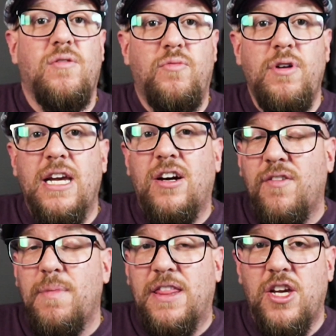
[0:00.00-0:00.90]
We
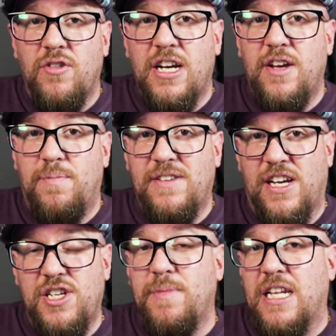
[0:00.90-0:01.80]
could have met the unity of
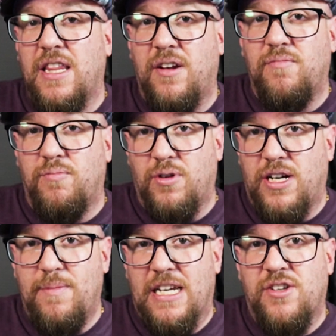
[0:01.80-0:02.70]
possession, meaning that we're
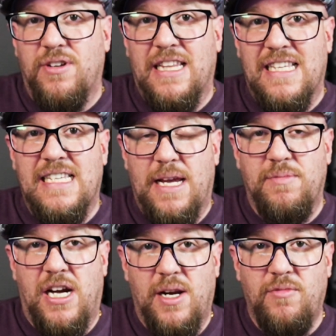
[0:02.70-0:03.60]
coming into it at the same
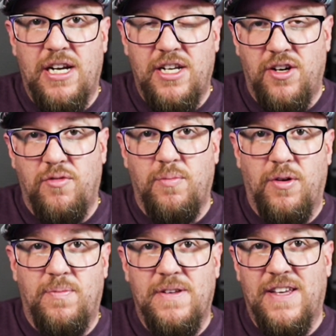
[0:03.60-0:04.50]
time, right? You know, we're
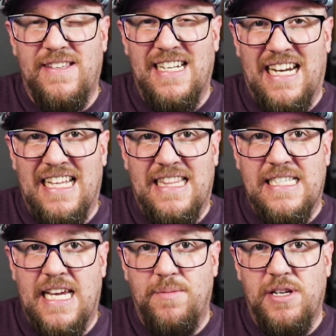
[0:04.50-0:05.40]
both possessing it at the
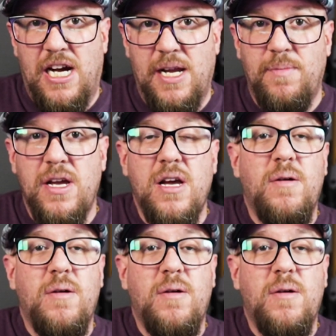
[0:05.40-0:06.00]
same time.